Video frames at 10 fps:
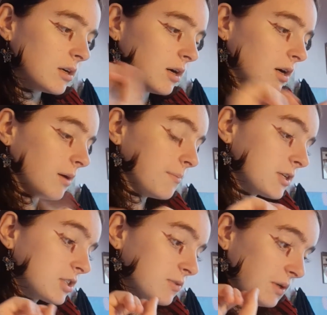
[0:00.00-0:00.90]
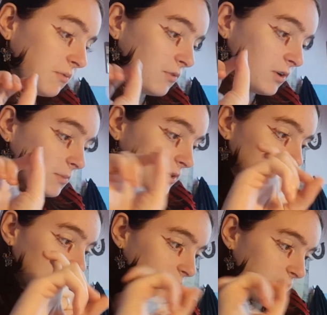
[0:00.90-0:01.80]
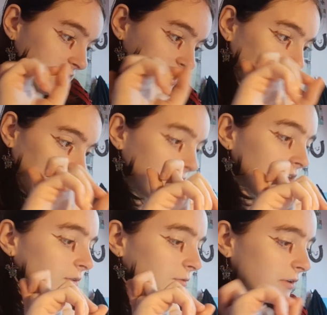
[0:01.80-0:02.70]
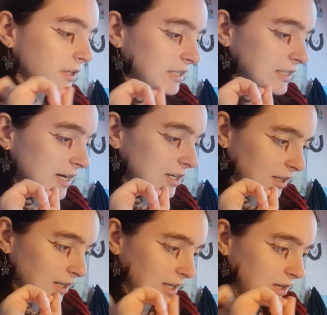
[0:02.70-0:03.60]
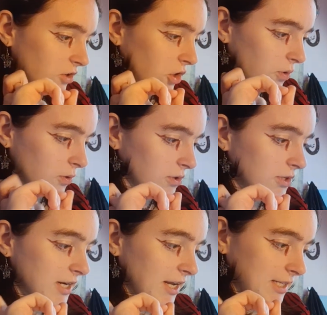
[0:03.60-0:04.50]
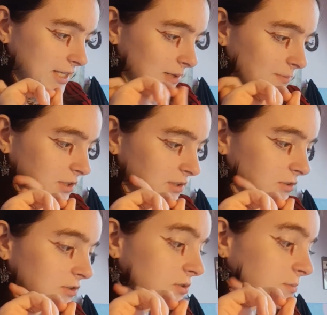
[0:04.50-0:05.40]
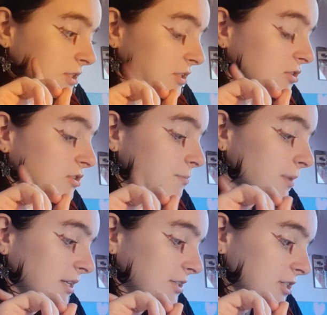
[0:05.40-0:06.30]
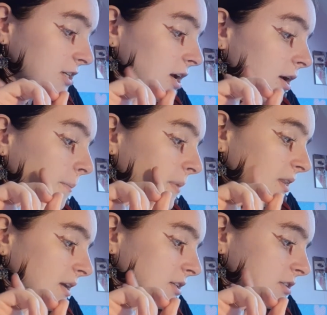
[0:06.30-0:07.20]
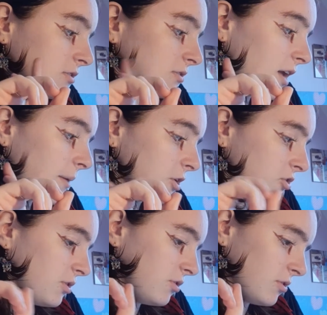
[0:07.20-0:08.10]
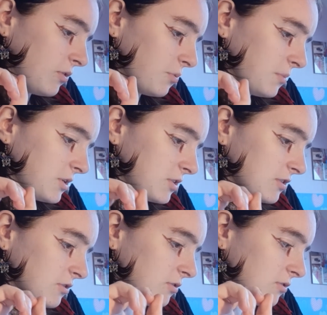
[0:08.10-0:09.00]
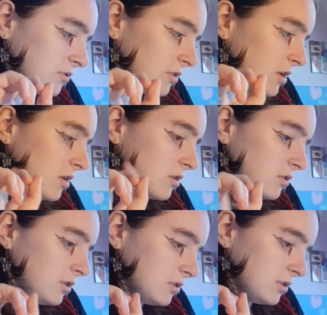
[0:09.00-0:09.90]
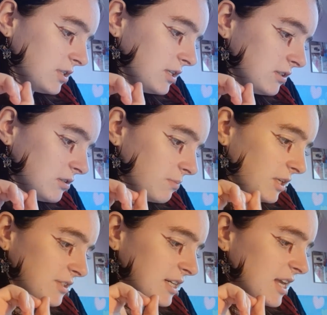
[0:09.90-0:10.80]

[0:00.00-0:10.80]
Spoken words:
A person with verbal dyspraxia cannot voluntarily coordinate their muscles to produce speech, but there is no damage to their muscles used in speech.